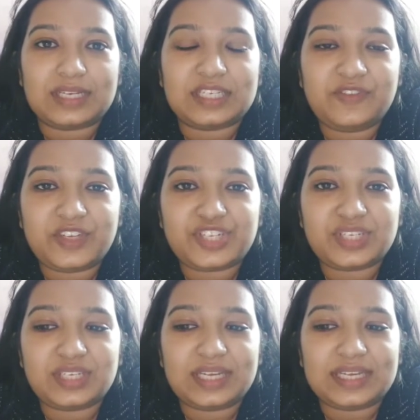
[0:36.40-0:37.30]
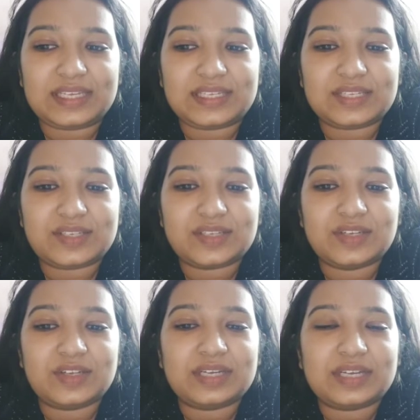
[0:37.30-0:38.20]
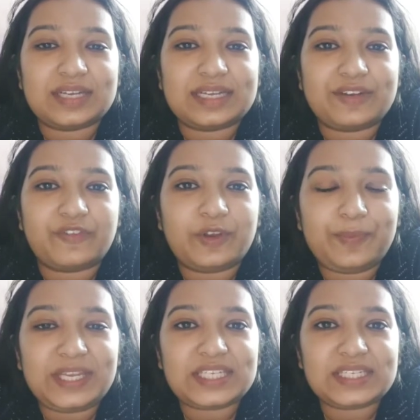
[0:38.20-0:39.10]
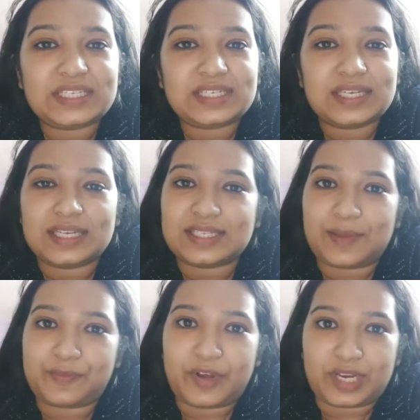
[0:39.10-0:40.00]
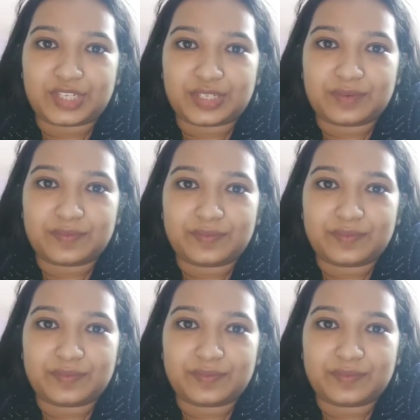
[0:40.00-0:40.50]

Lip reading: Division is repeated subtraction.